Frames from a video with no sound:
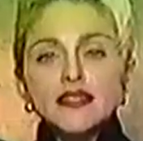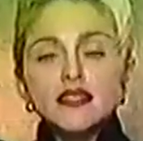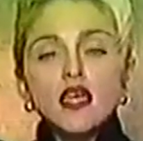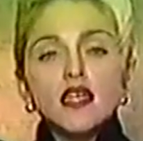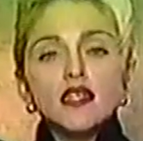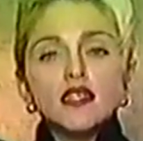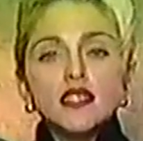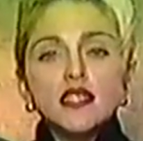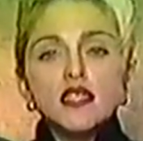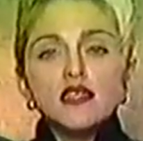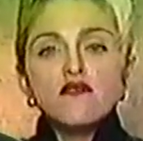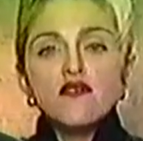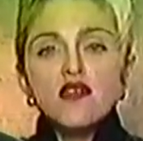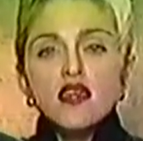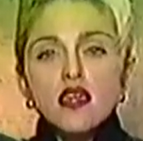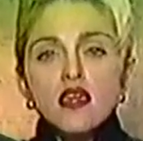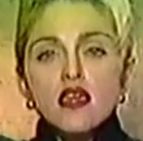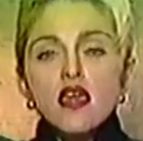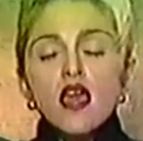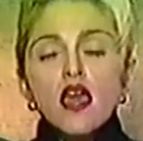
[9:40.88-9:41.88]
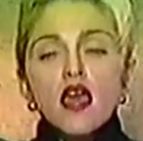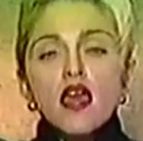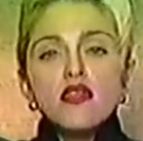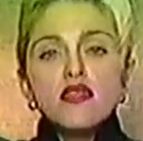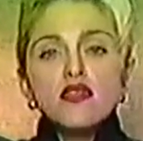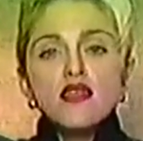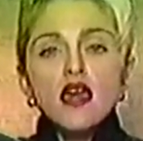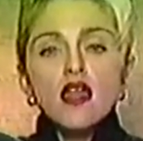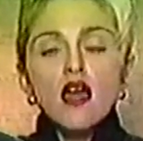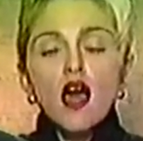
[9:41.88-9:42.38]
on TV
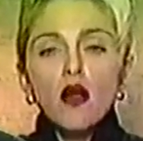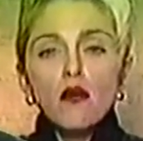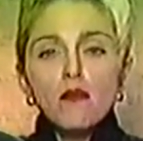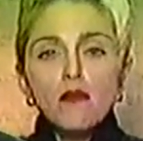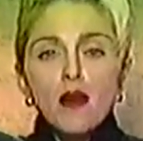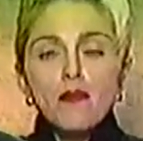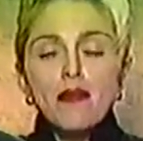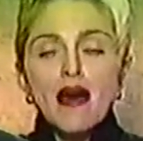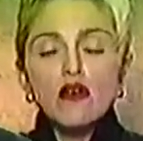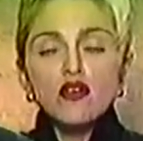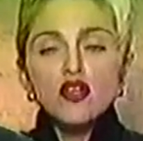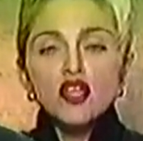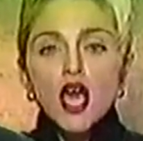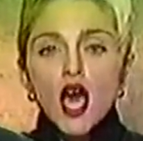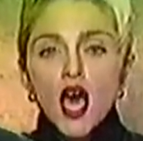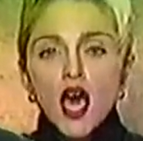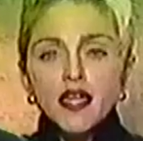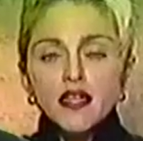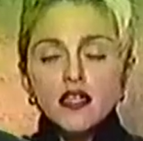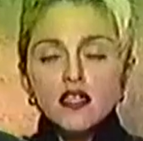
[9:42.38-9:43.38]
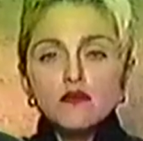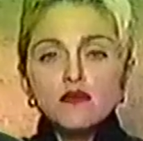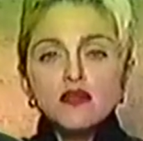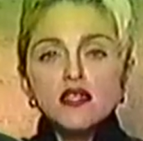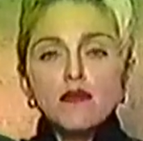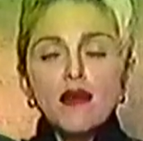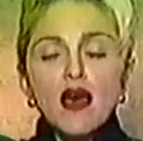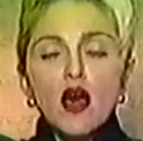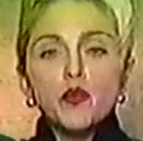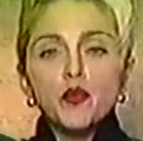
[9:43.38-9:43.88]
that are about condoms,
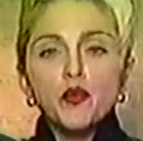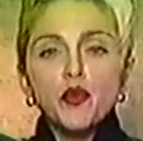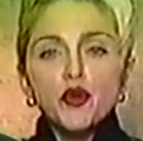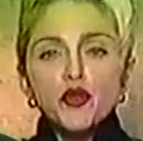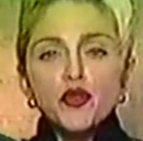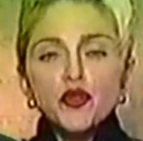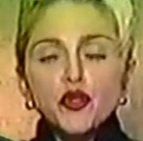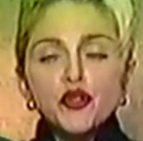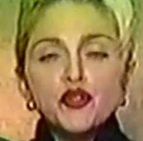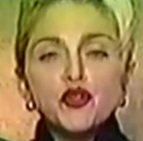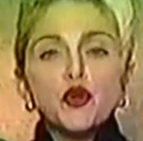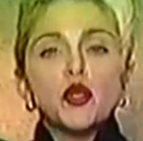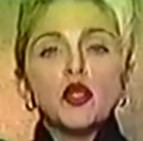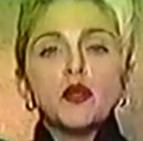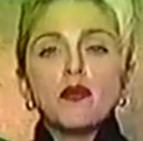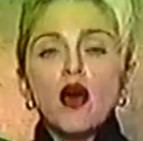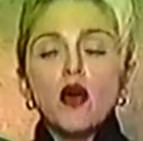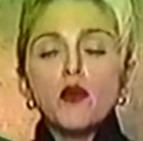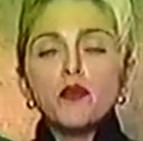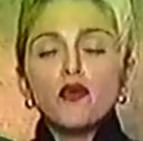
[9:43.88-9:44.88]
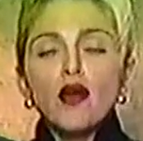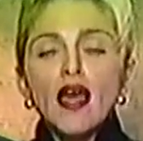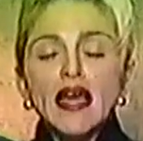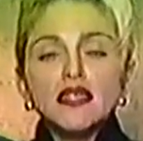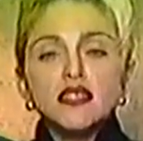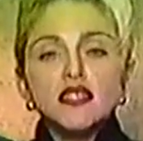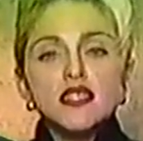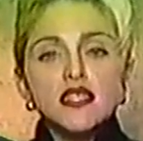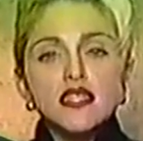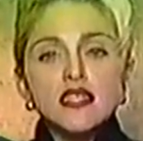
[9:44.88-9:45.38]
about birth control, about
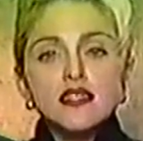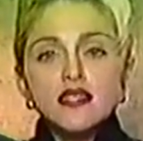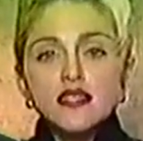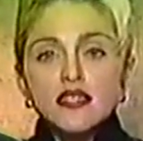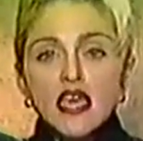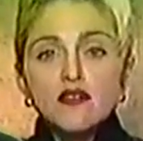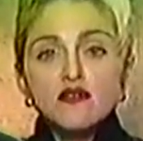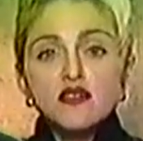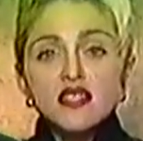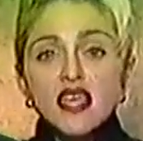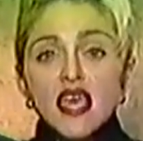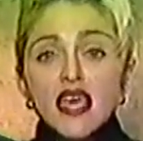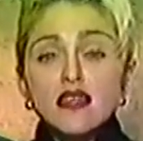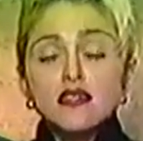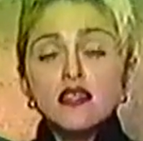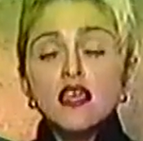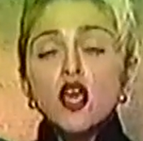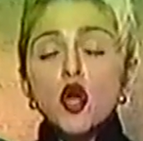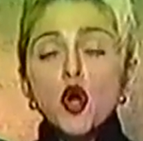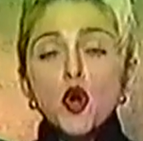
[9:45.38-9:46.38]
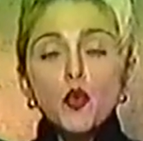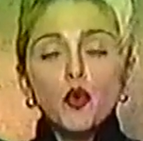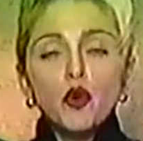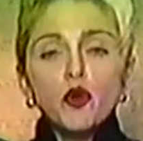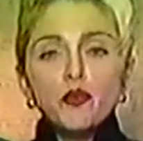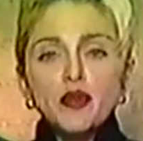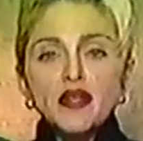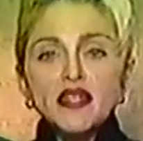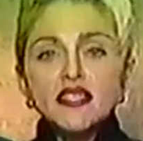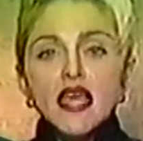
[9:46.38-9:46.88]
practicing safe sex. We're
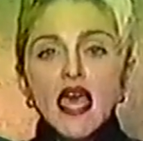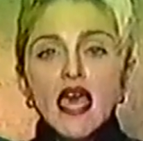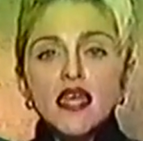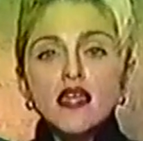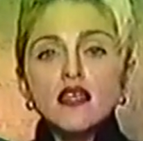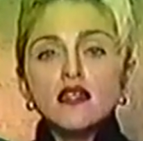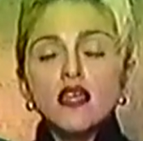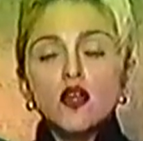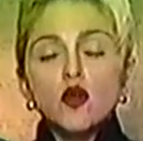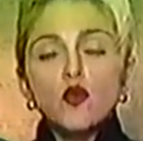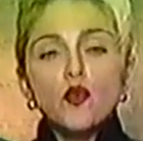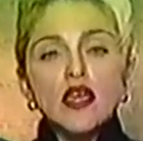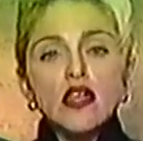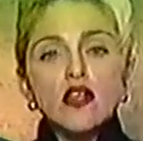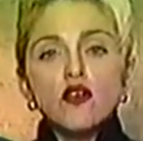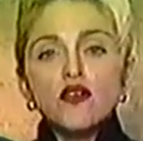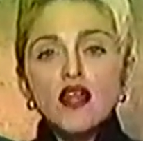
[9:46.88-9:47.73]
pretending like we don't